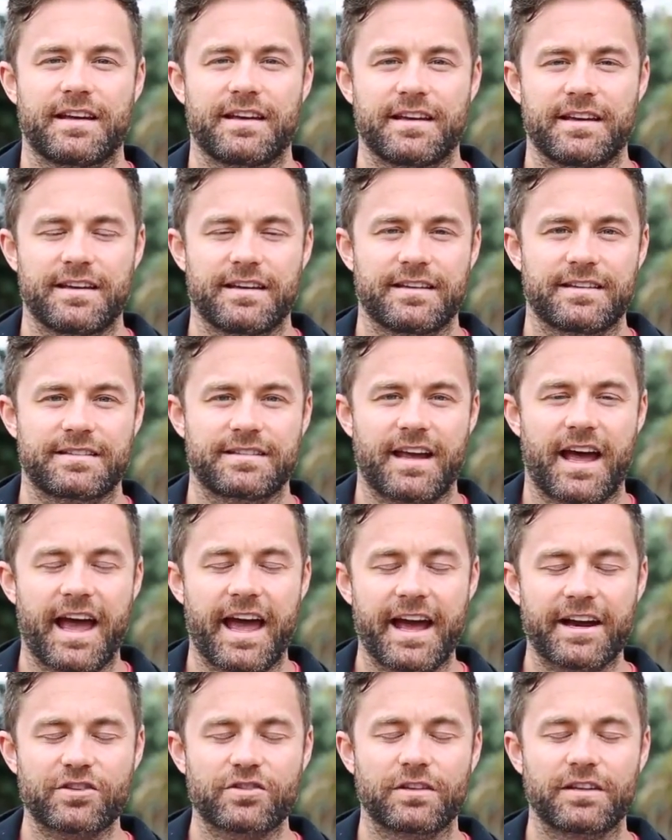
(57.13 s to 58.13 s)
is
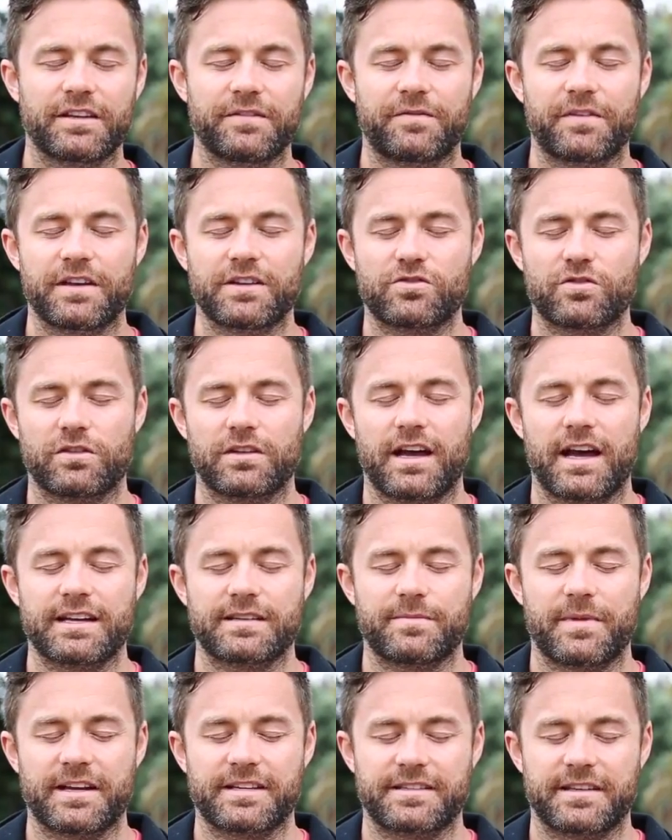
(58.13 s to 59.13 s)
I actually
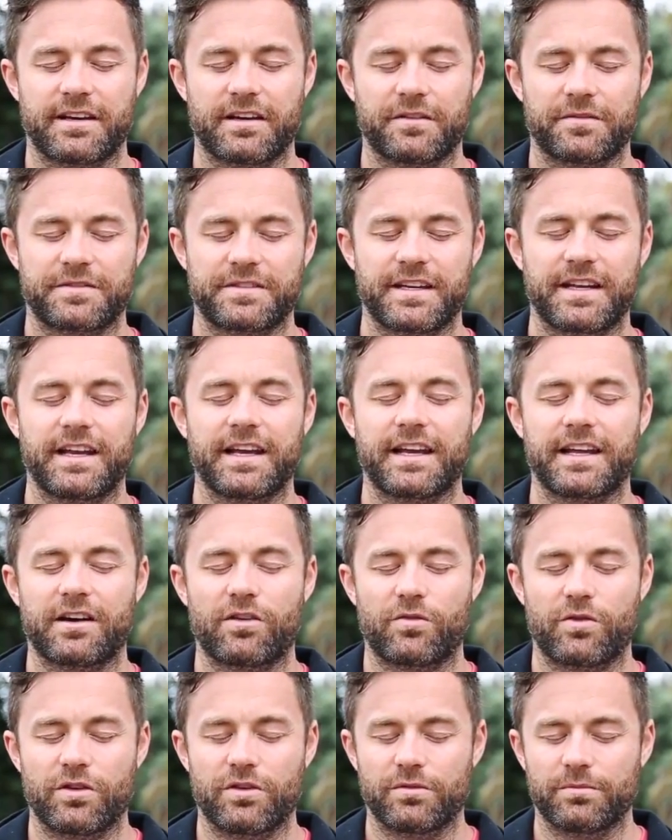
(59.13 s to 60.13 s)
visualize myself sitting in
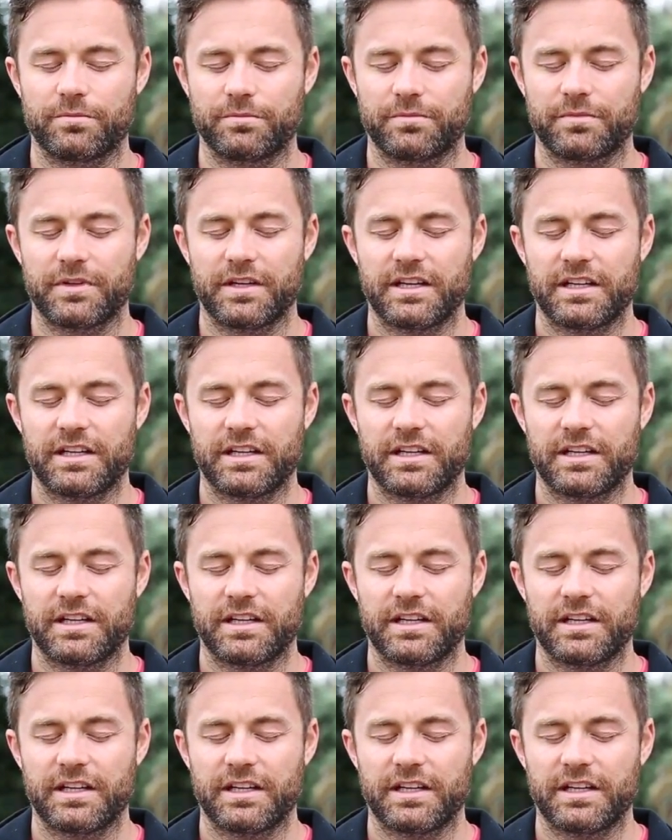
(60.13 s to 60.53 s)
a room,